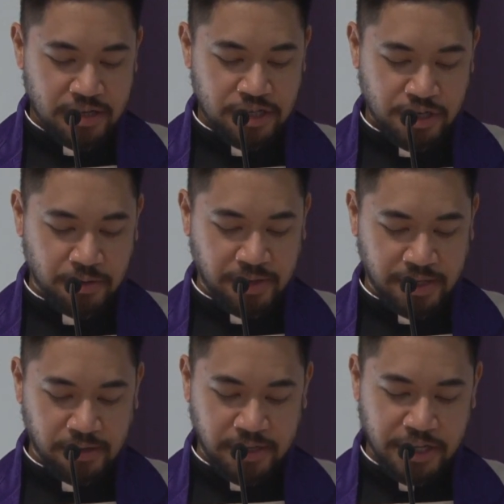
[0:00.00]
showed
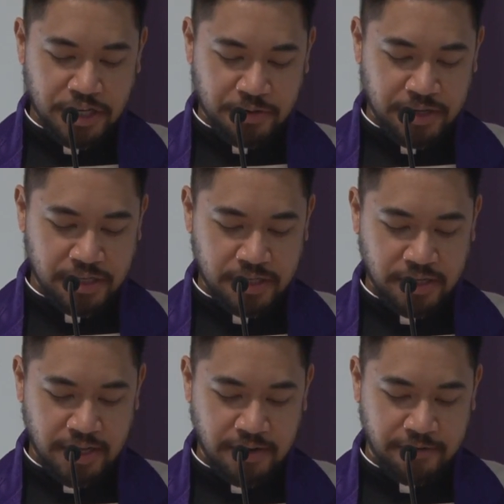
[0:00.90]
little
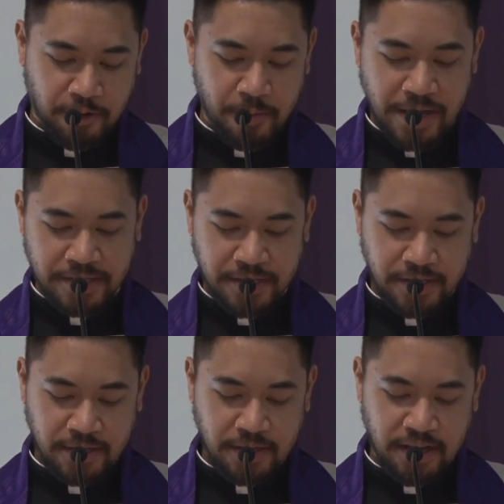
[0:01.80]
interest in
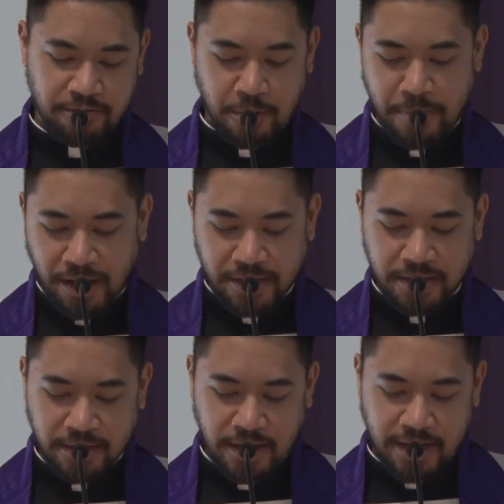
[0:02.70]
fomenting a
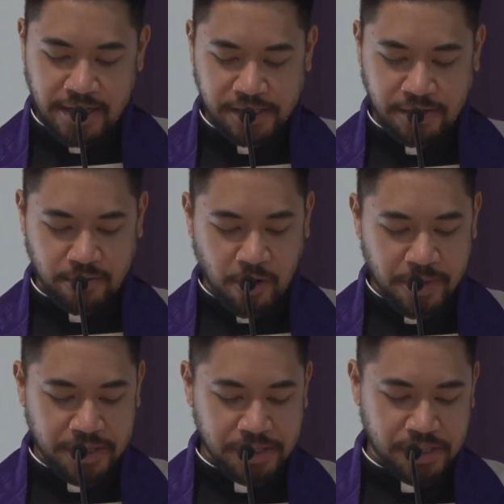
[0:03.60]
rebellion against the
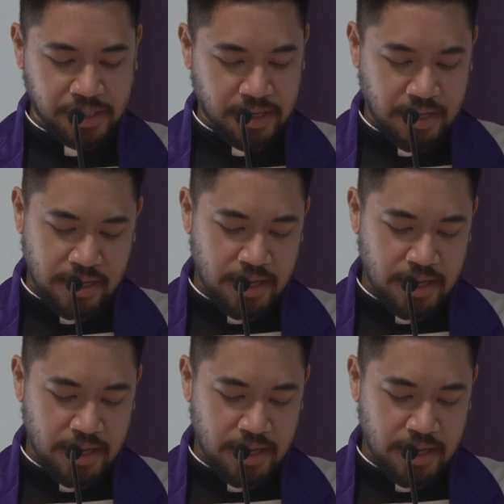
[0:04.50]
Romans